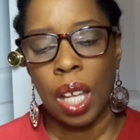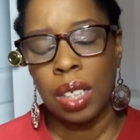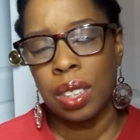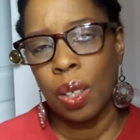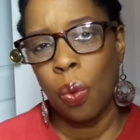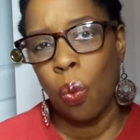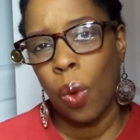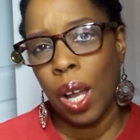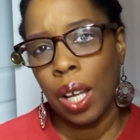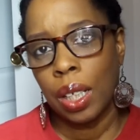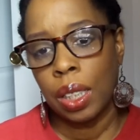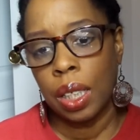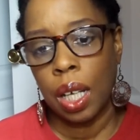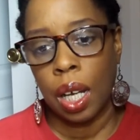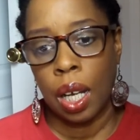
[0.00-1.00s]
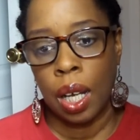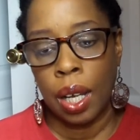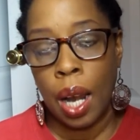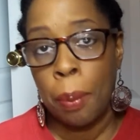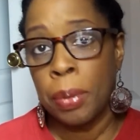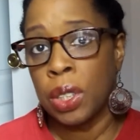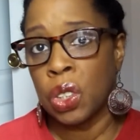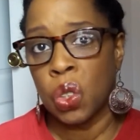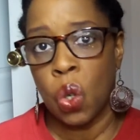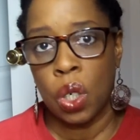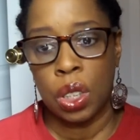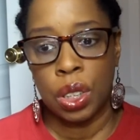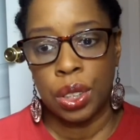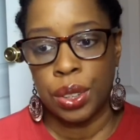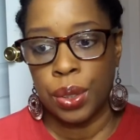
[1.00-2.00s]
said, why not? I miss
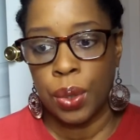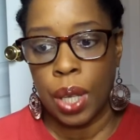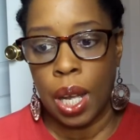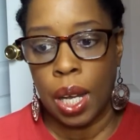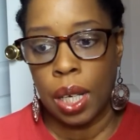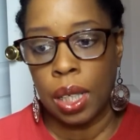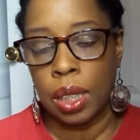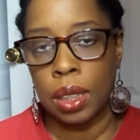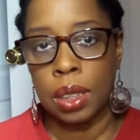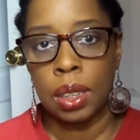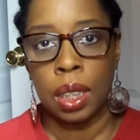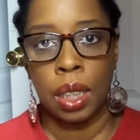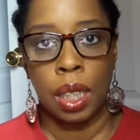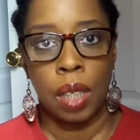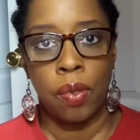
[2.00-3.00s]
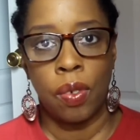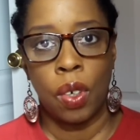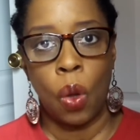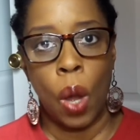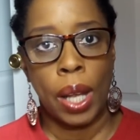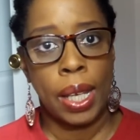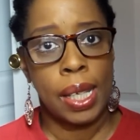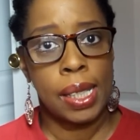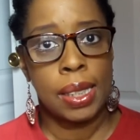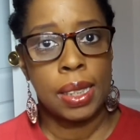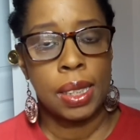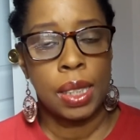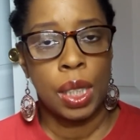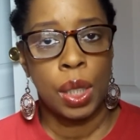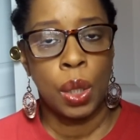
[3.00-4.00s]
talking to you guys. Even though I can't
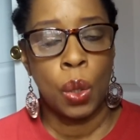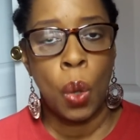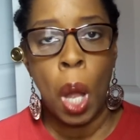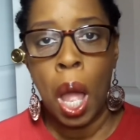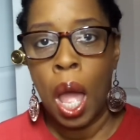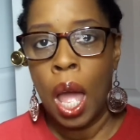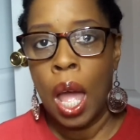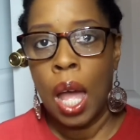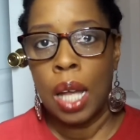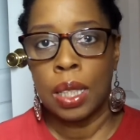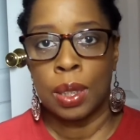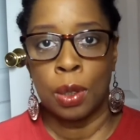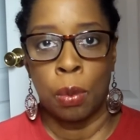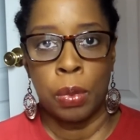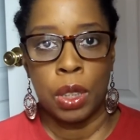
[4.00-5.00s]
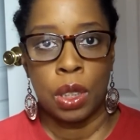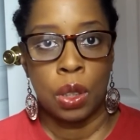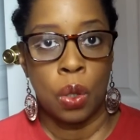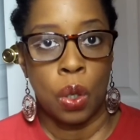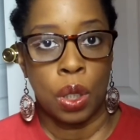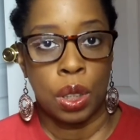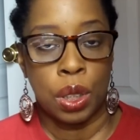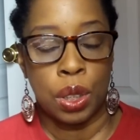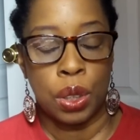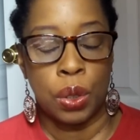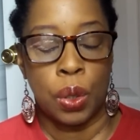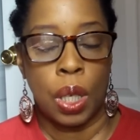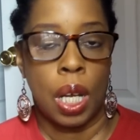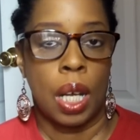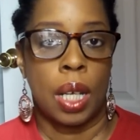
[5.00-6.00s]
see you, I still miss talking to you
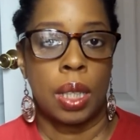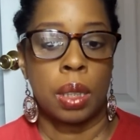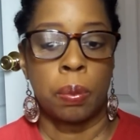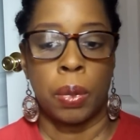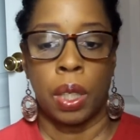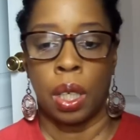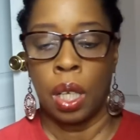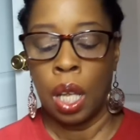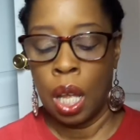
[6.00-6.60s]
guys. But